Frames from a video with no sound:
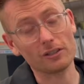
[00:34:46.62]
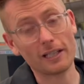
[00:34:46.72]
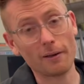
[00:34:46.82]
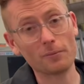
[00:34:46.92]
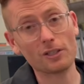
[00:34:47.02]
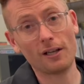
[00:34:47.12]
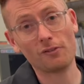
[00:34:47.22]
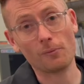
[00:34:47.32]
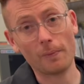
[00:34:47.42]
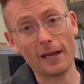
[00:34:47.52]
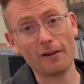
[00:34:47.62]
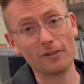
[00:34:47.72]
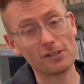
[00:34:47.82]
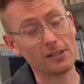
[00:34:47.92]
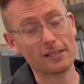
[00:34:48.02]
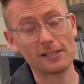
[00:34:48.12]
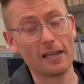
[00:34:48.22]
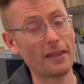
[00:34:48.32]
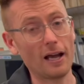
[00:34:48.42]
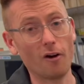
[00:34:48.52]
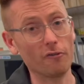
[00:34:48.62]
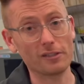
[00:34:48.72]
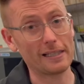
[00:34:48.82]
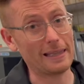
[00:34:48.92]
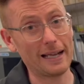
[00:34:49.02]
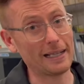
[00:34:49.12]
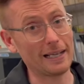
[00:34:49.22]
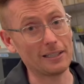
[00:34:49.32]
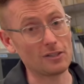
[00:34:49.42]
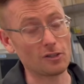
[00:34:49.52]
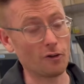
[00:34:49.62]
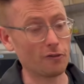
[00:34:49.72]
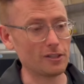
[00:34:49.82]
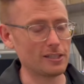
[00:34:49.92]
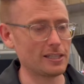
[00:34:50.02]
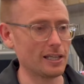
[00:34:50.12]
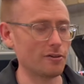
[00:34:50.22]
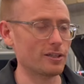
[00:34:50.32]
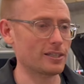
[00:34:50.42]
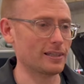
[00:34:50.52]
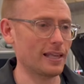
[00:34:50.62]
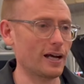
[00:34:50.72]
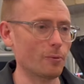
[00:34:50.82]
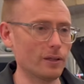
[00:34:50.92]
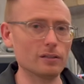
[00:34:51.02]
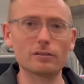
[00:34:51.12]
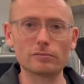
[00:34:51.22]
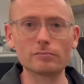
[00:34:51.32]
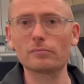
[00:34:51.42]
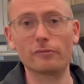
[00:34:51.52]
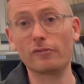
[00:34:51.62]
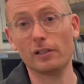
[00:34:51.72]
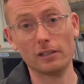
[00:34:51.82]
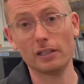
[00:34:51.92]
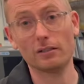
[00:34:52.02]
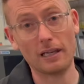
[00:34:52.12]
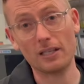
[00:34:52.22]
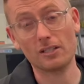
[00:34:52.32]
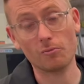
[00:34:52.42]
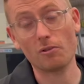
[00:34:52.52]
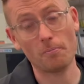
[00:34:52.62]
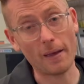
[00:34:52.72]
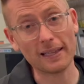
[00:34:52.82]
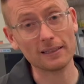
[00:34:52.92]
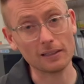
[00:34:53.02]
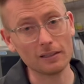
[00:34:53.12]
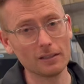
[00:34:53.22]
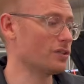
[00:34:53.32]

camshafts and bearings and things like that, obviously that kind of stuff is serious, and that will fill your engine with metal.